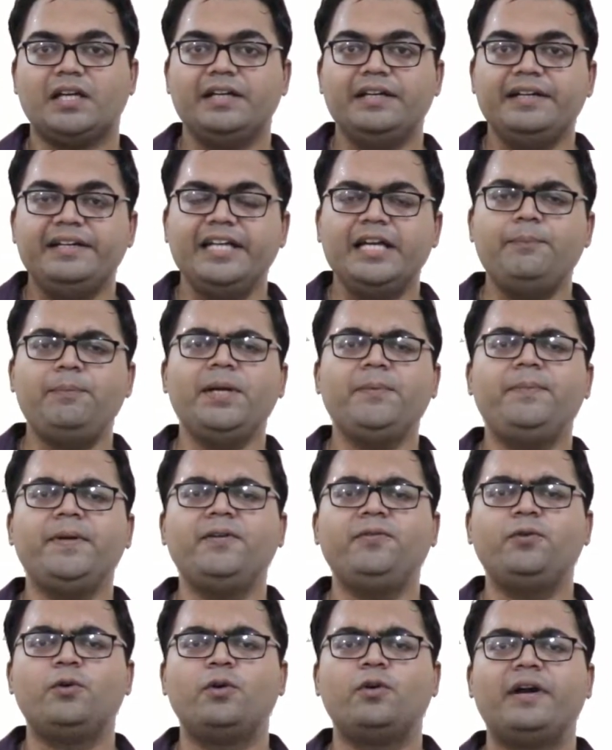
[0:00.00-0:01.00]

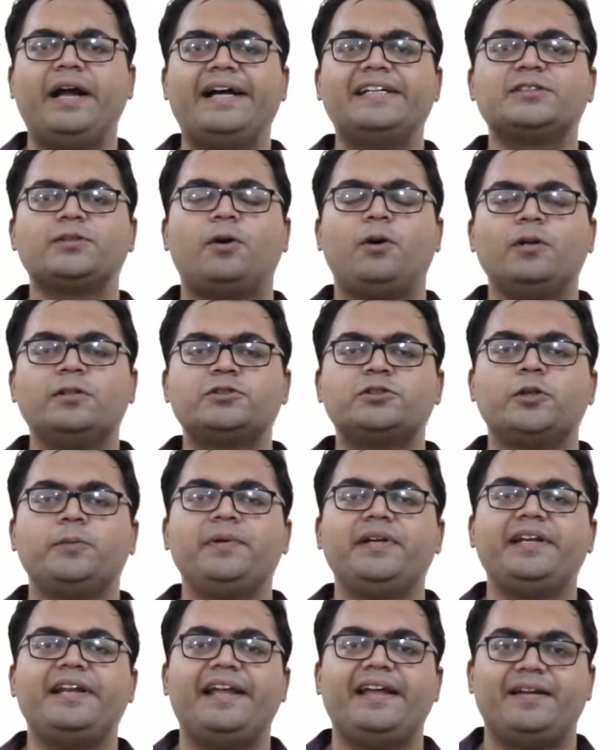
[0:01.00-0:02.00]
DPP4 has also
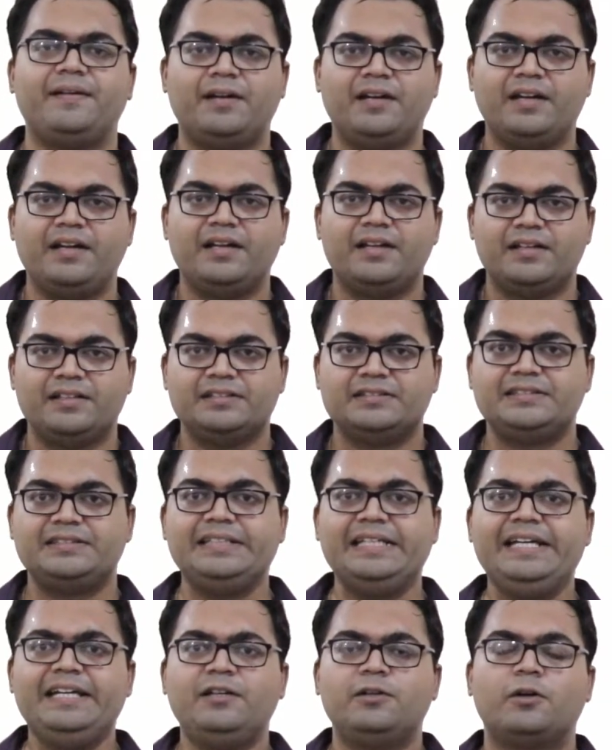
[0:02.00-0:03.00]
been
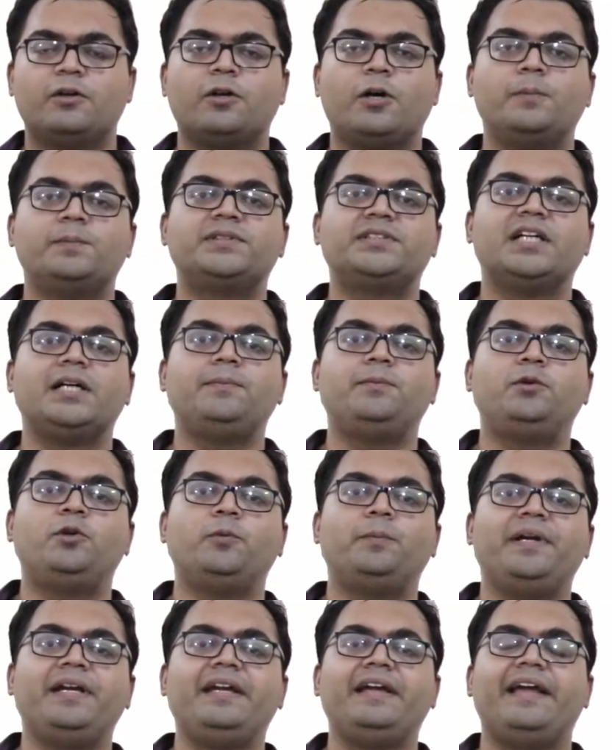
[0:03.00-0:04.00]
seen or observed to
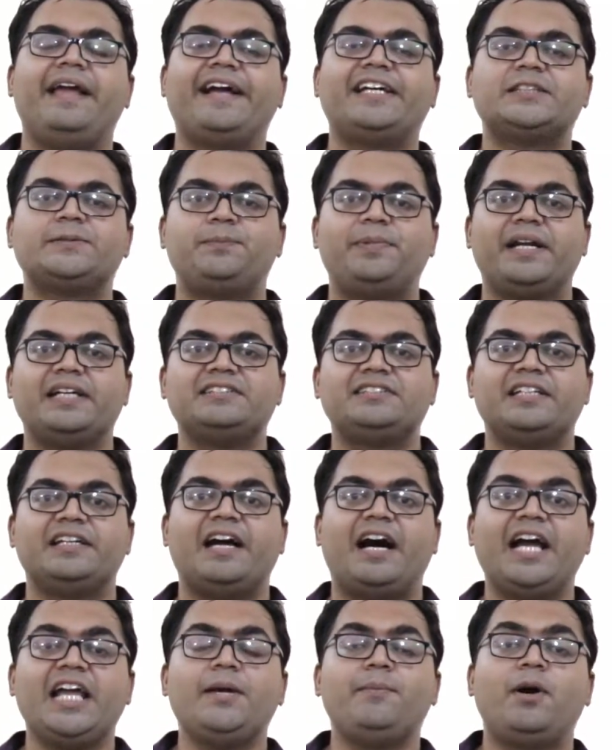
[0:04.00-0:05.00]
be expressed in
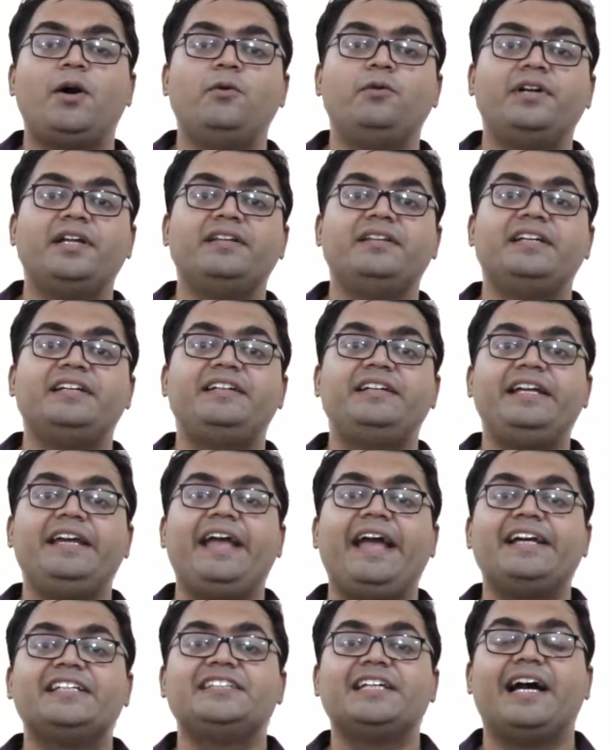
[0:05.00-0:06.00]
high amount in the
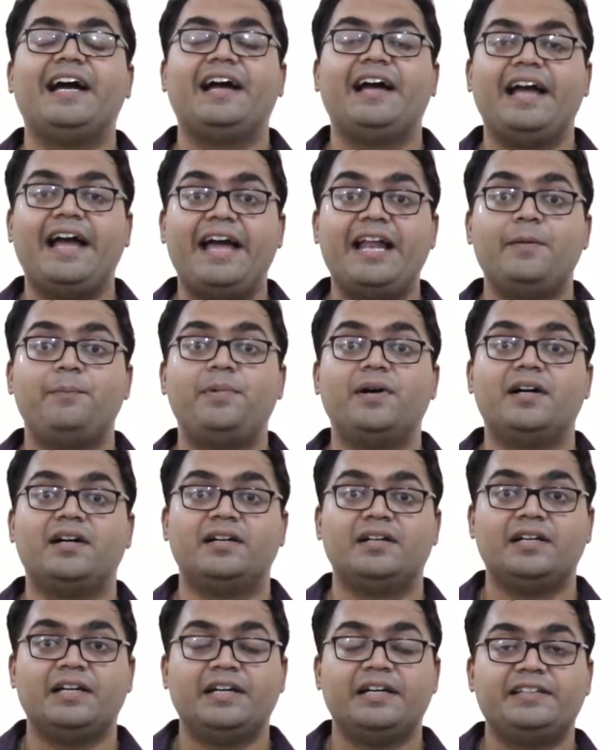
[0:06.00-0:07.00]
TH helper,
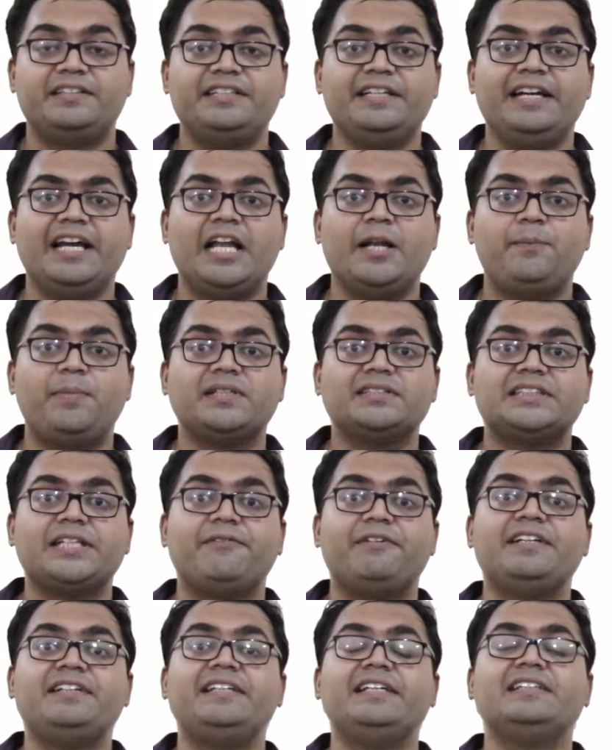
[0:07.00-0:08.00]
T helper
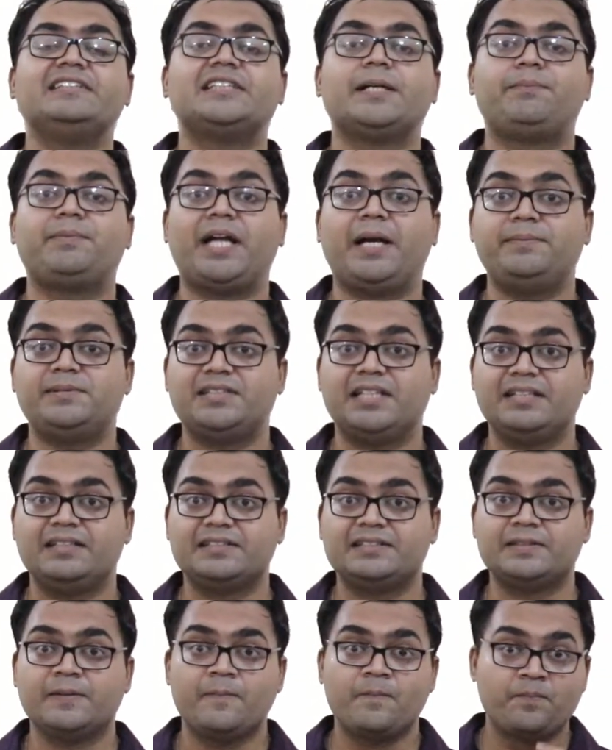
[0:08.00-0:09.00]
17 subtype
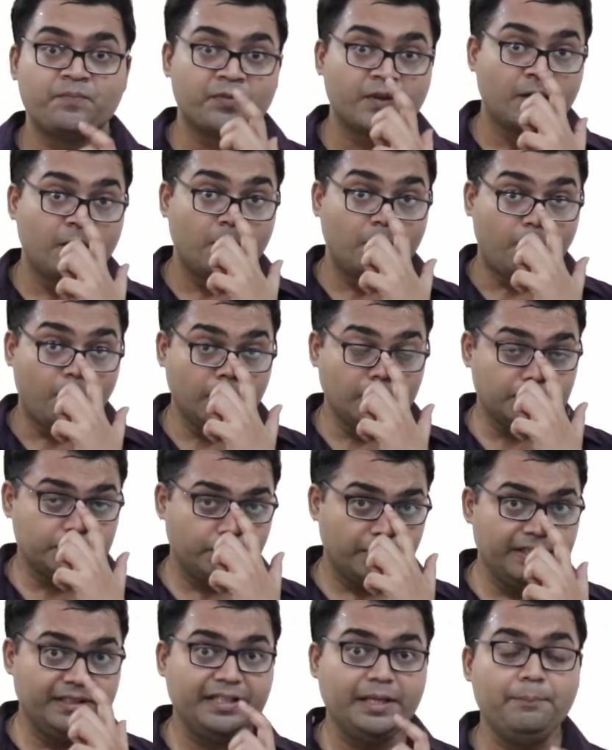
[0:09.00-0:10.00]
cells,
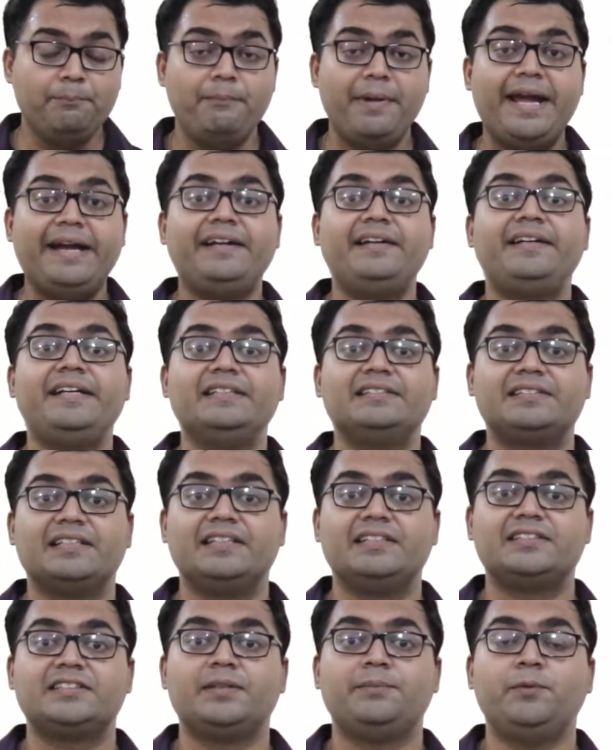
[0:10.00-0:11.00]
also in the mate T
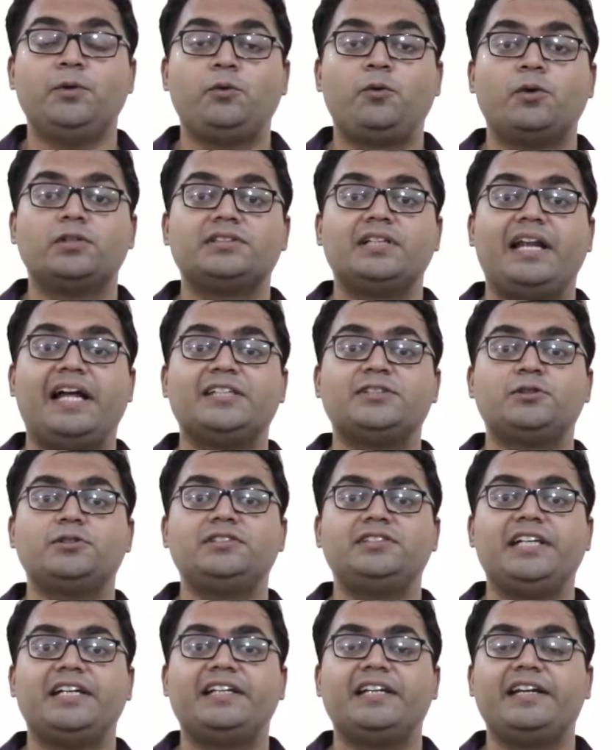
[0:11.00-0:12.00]
cells, mucosal
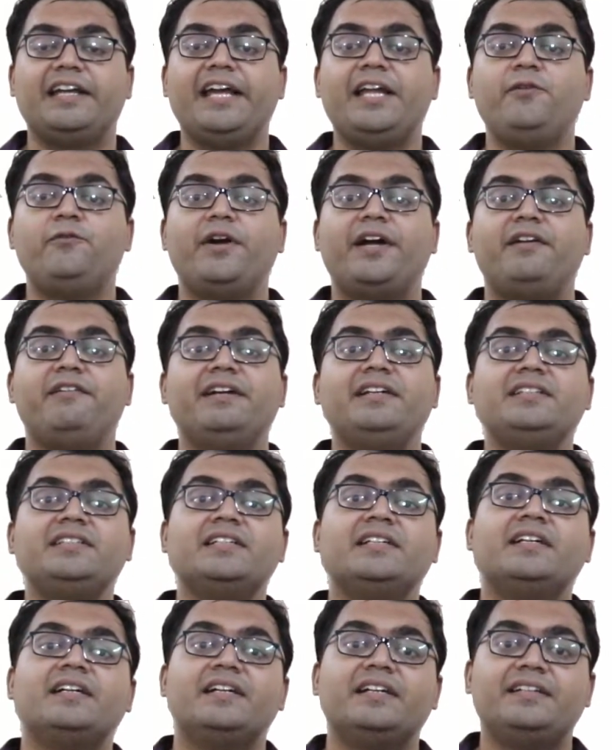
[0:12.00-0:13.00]
associated invariant
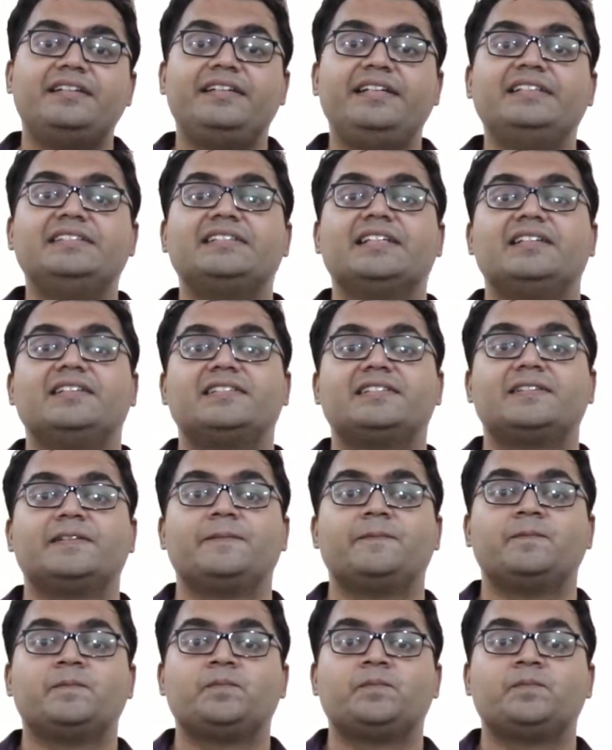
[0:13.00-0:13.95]
T cells.